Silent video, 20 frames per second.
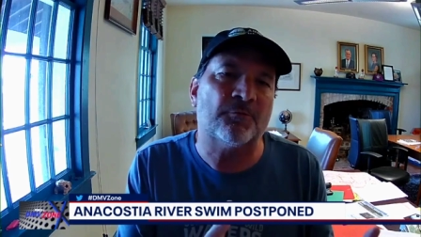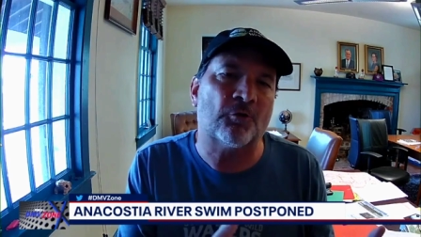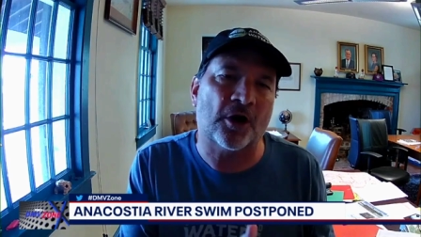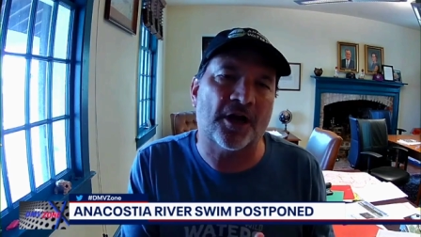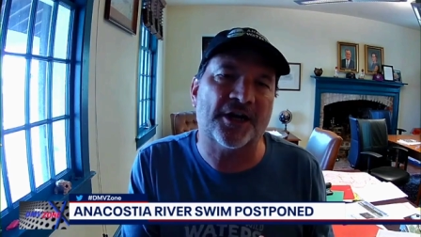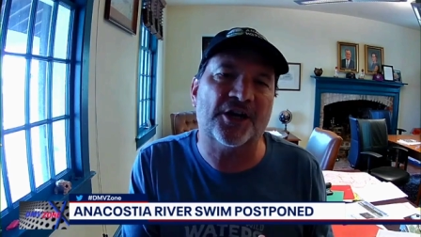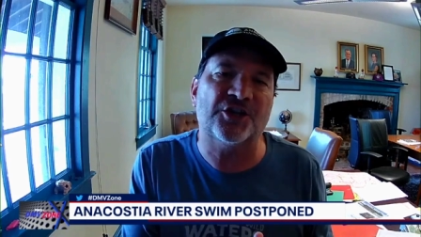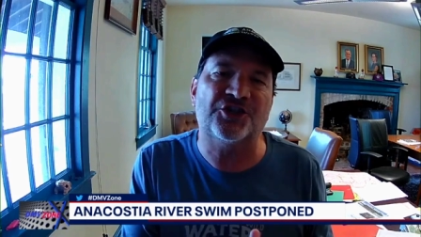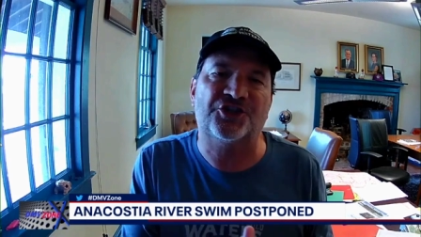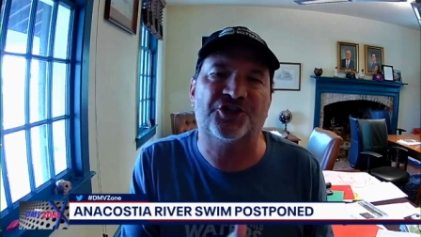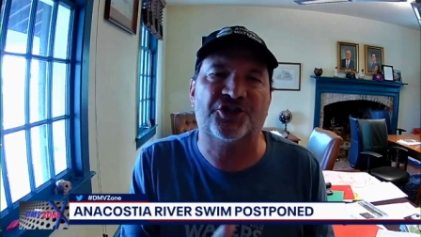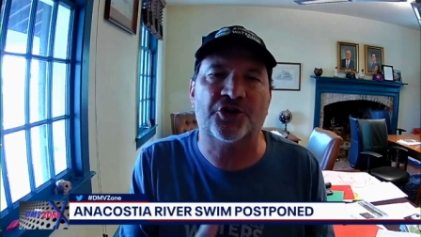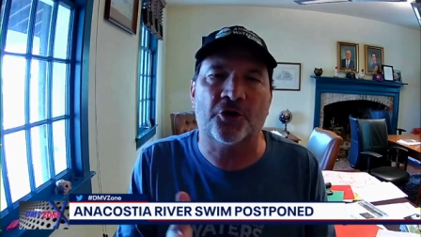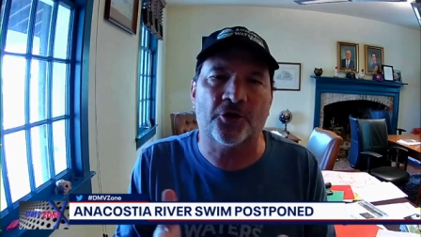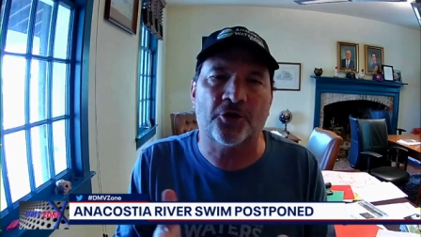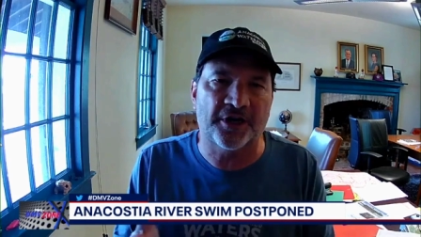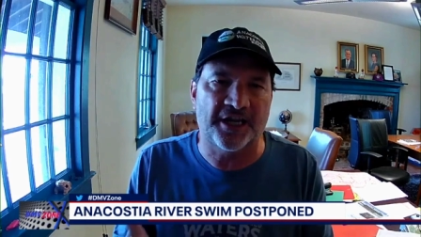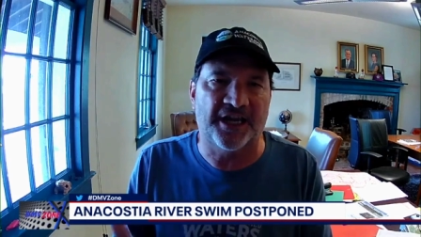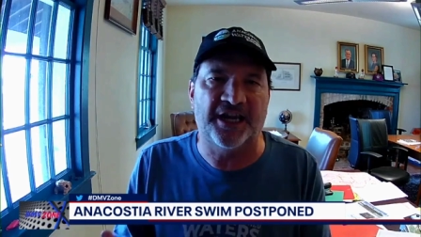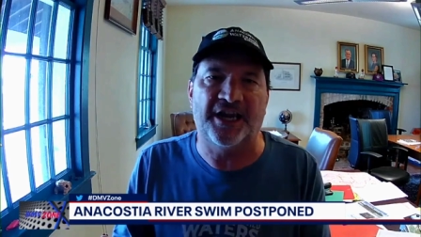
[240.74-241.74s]
See, we're on a
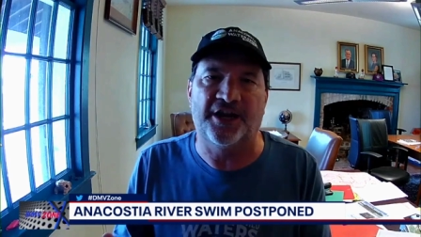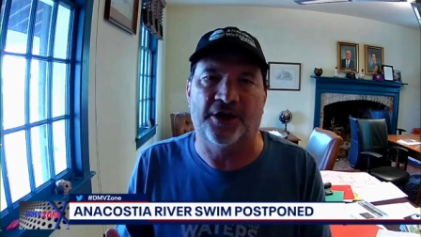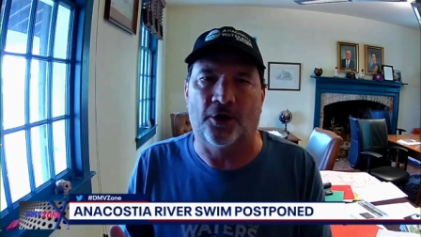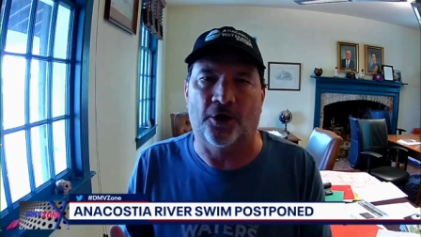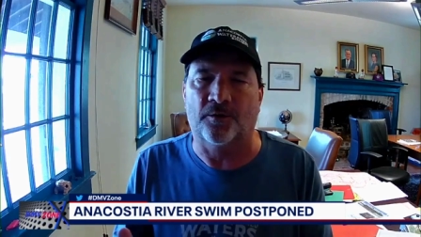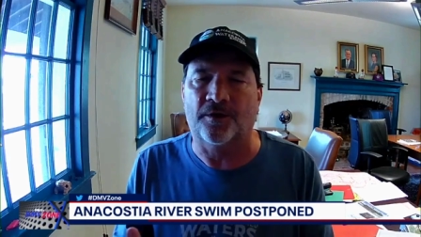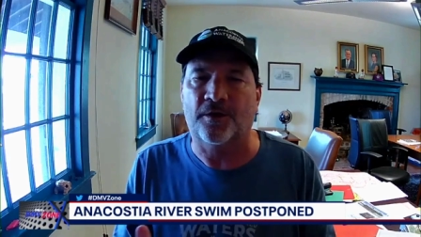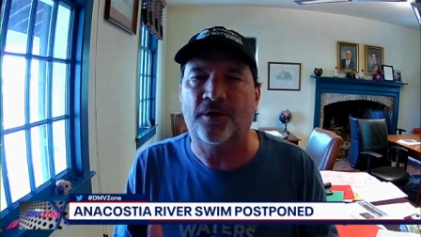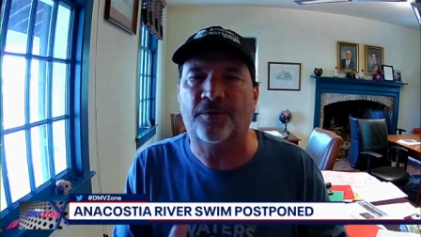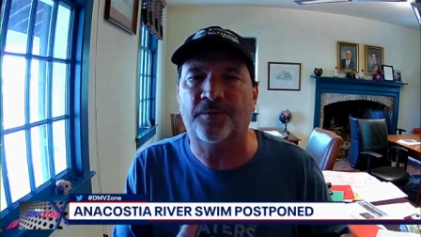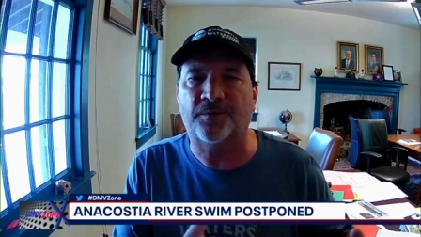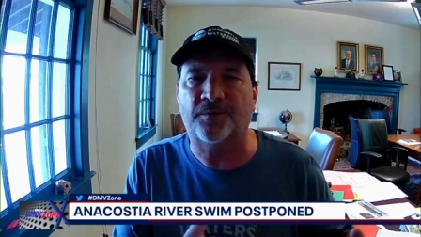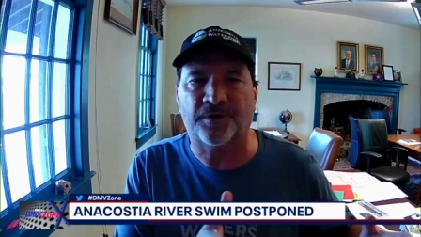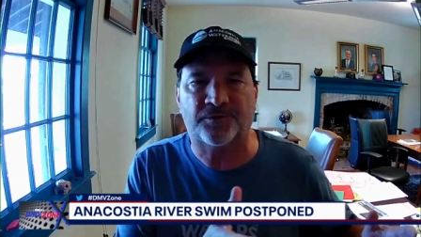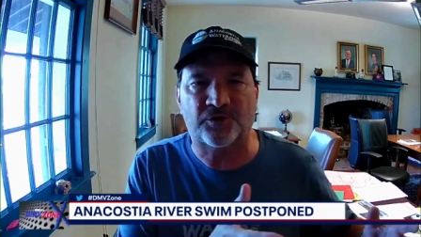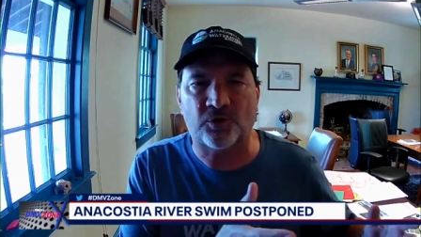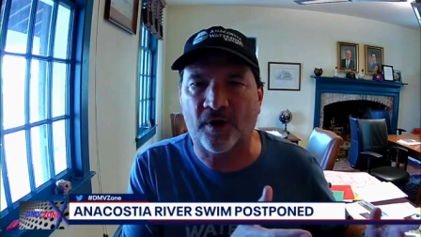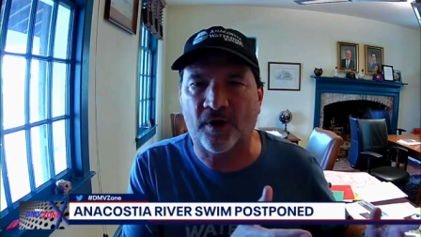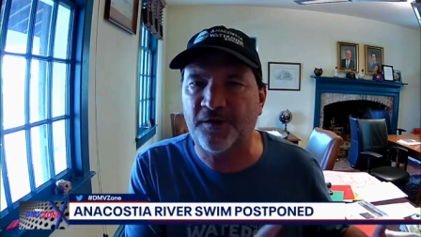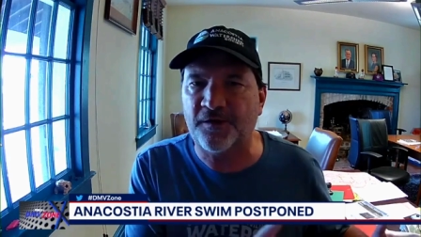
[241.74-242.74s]
journey here.
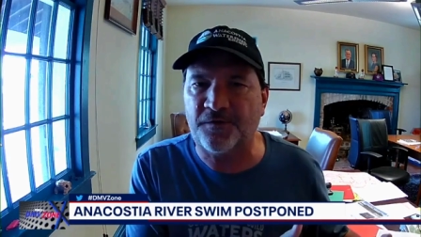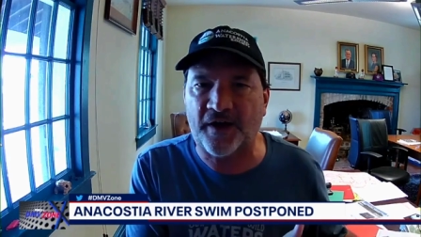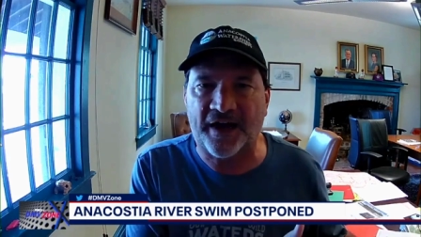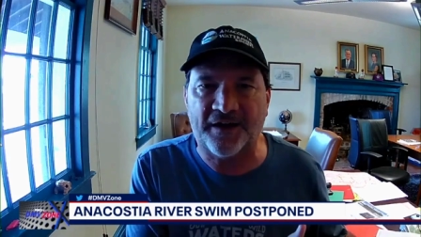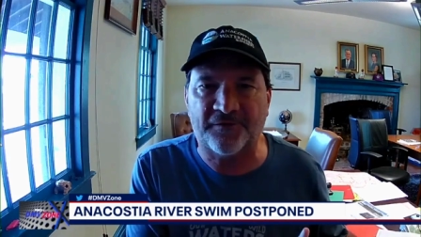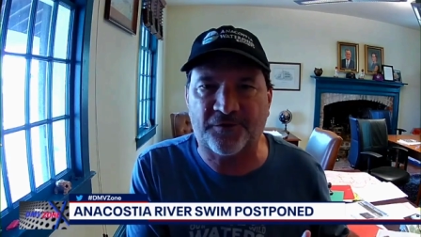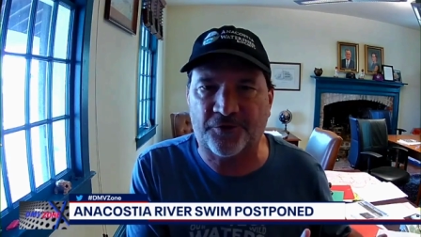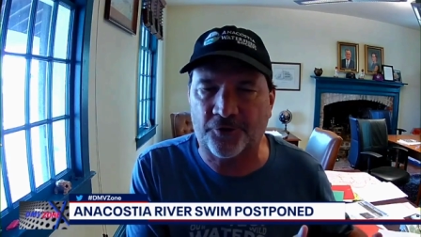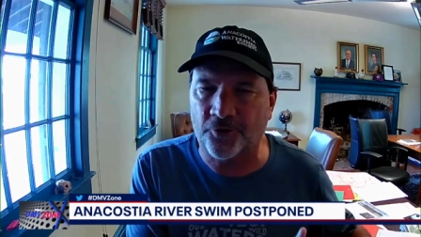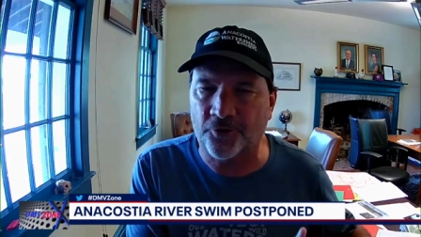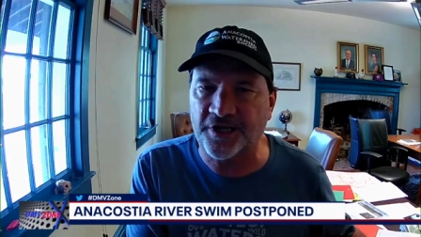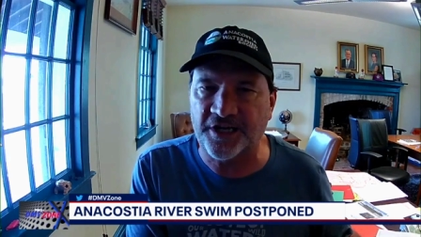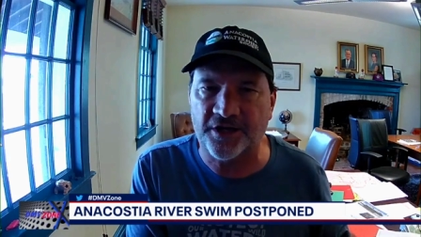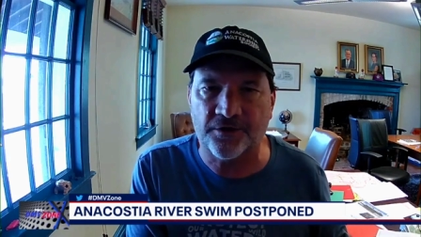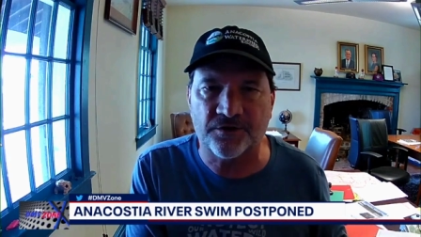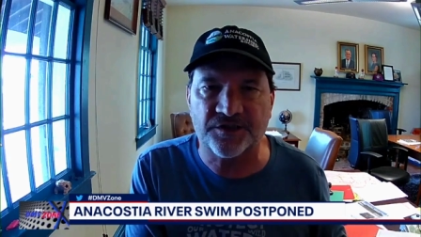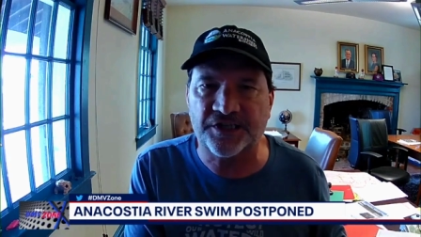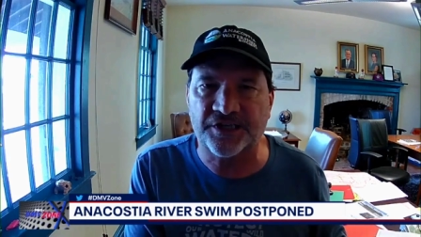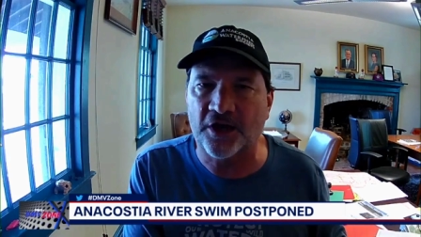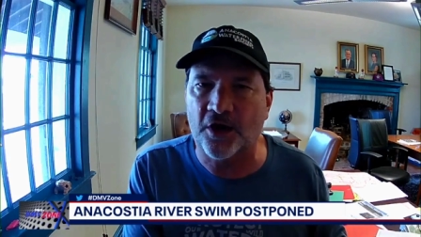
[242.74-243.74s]
25, 30
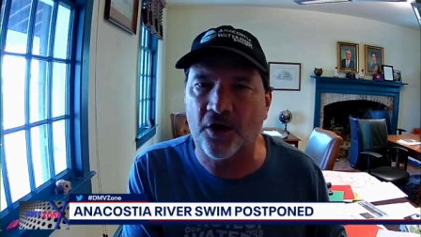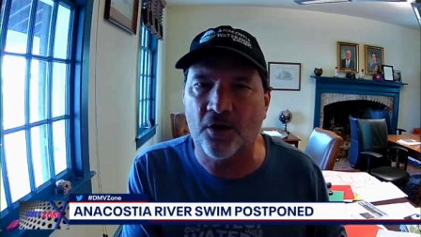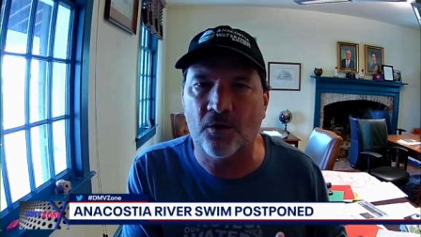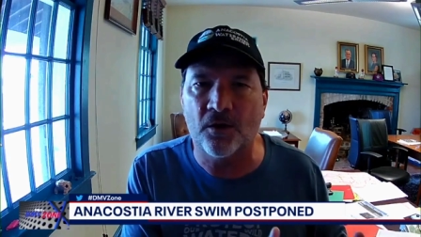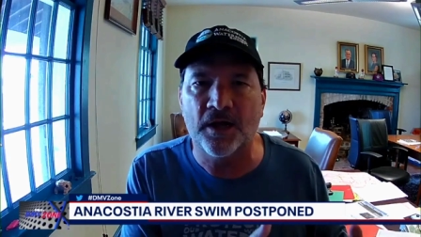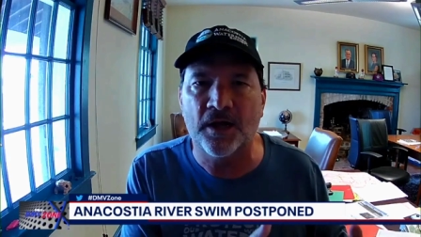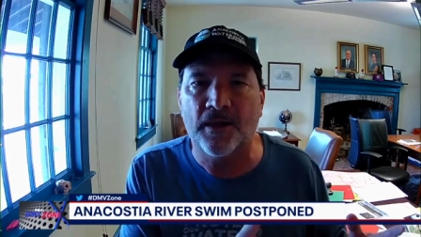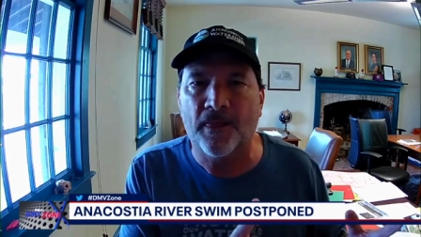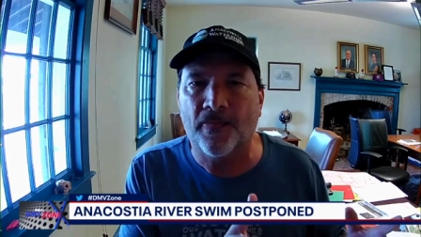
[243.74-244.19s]
years ago,